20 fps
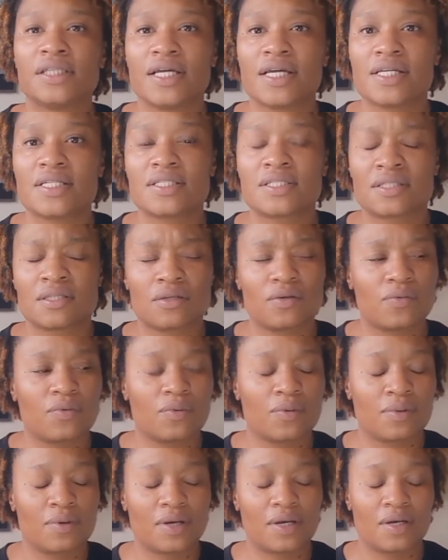It's
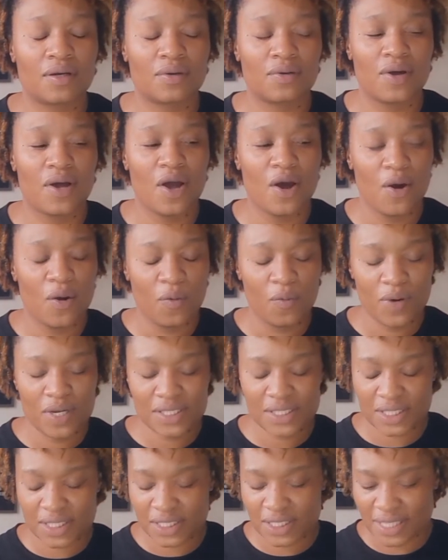
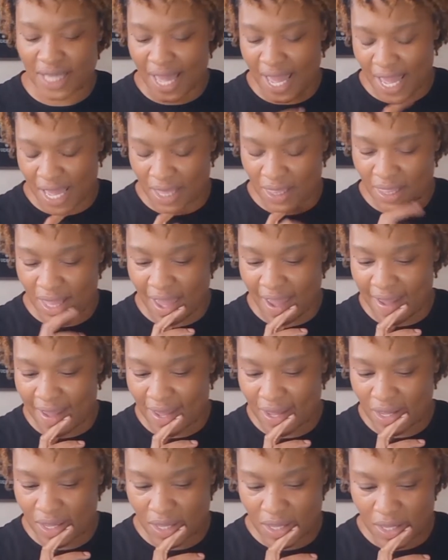what's the saying?
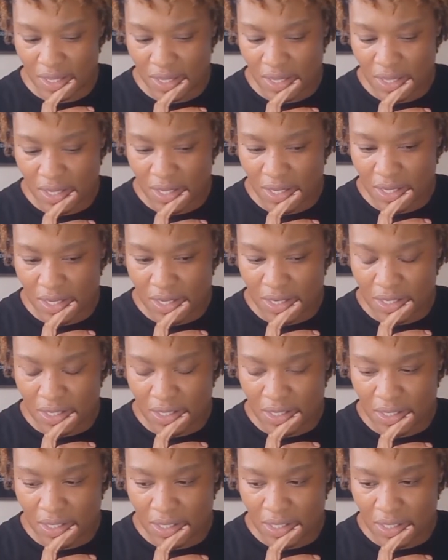Like,
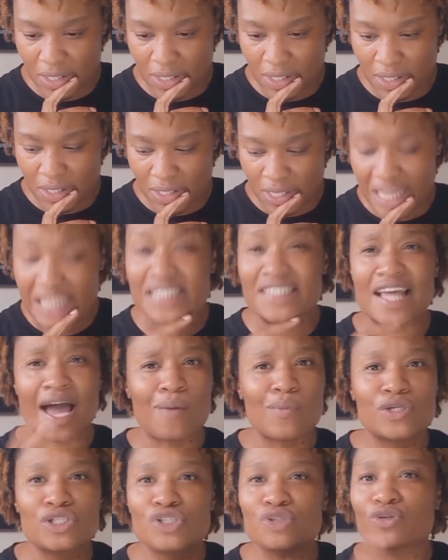it's not
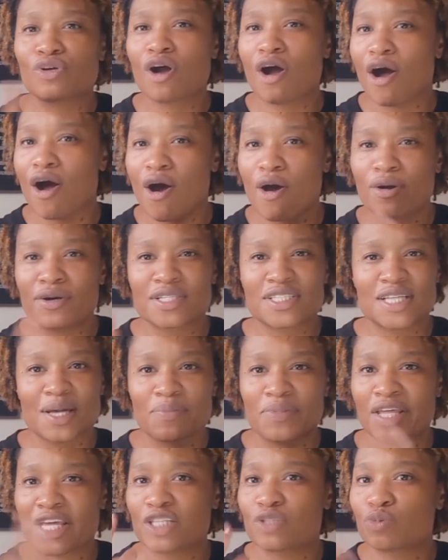what you called or
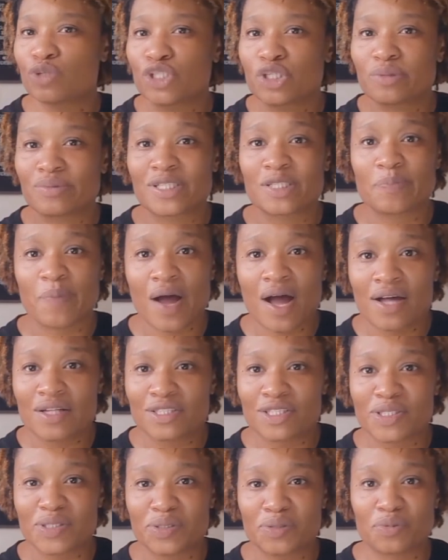something, it's what you respond
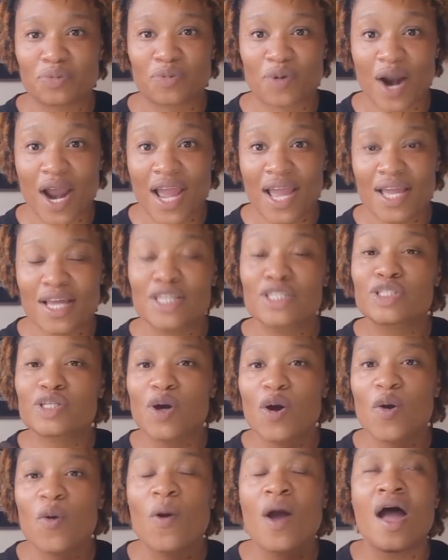to, right?
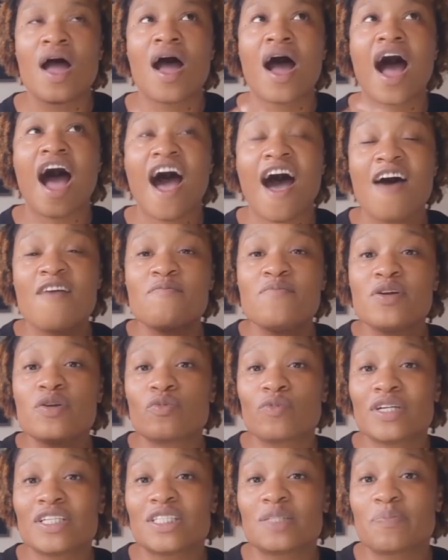So I've been
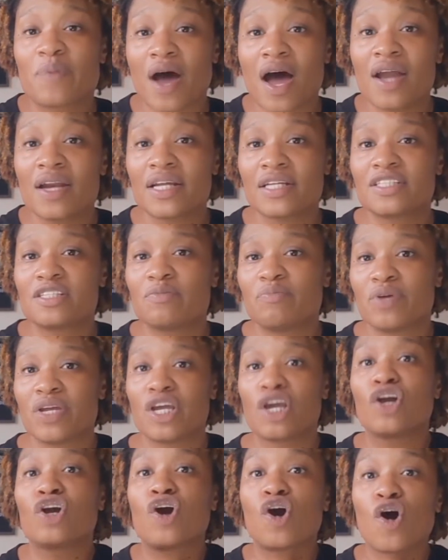responding to
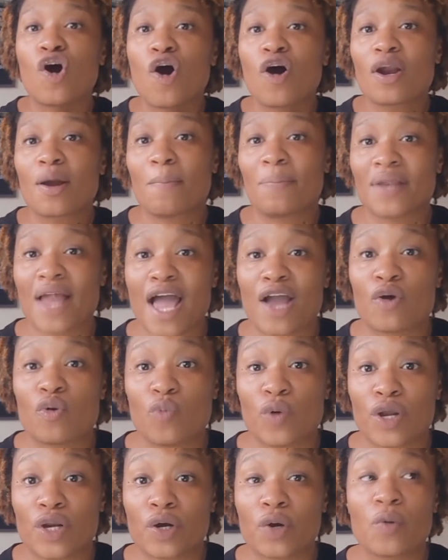being called a Black
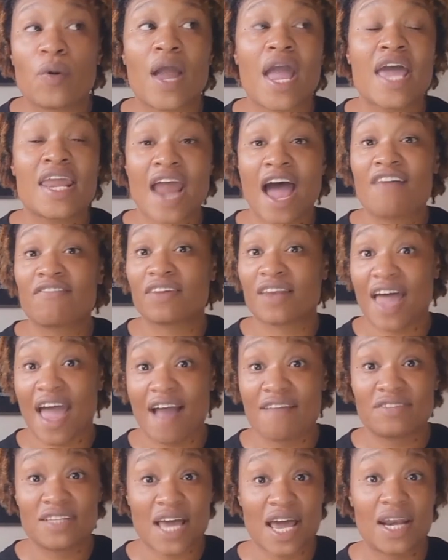Widow, and I've
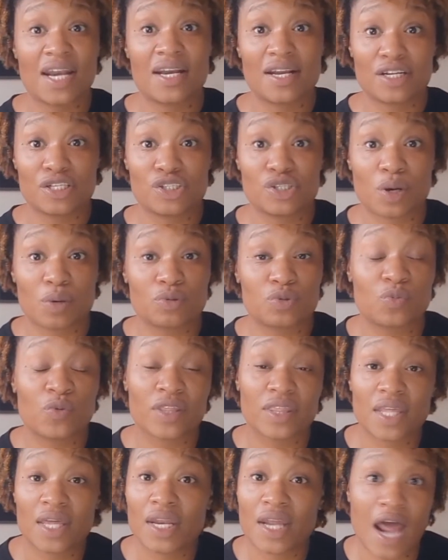laughed at it and joked
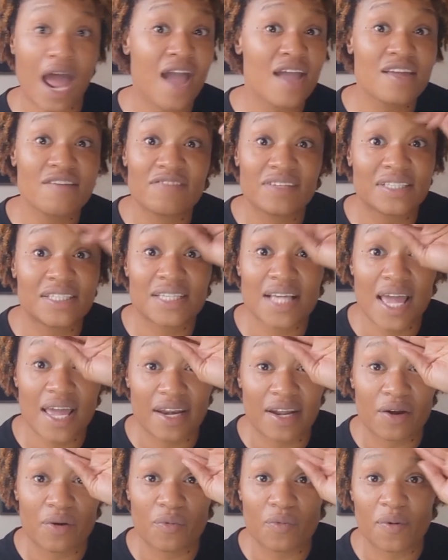with it. I even said
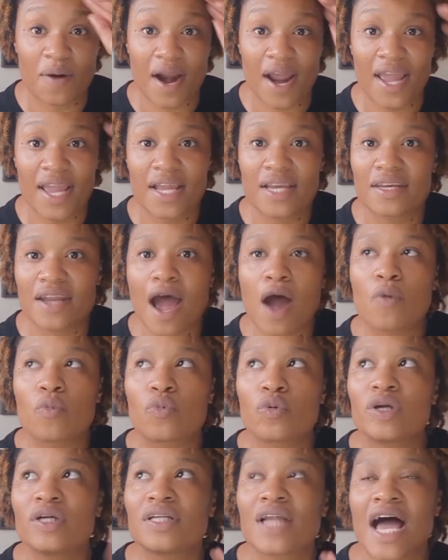it, right? Not
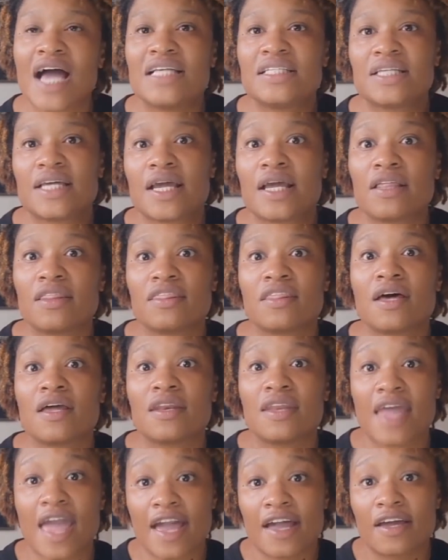realizing the
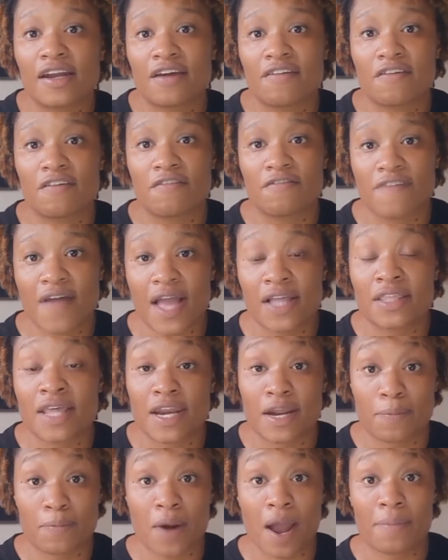negative effect that
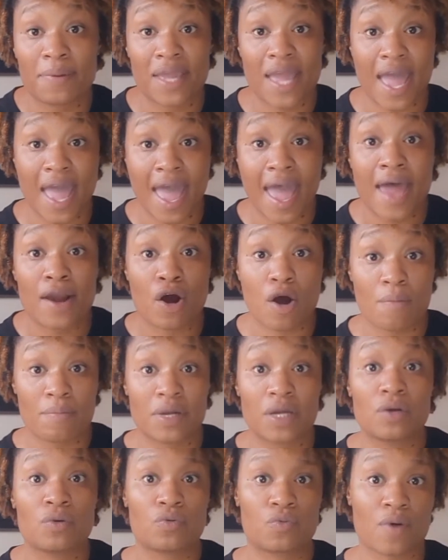it probably had on
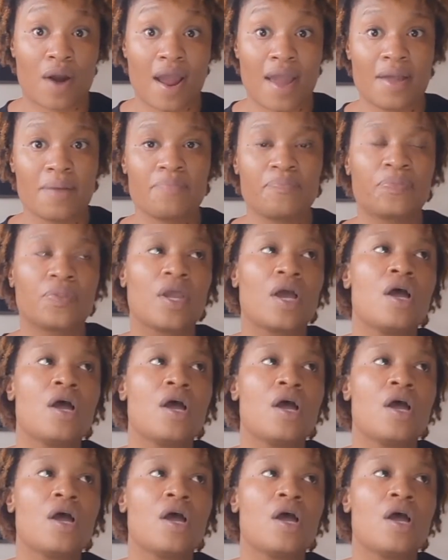me, right?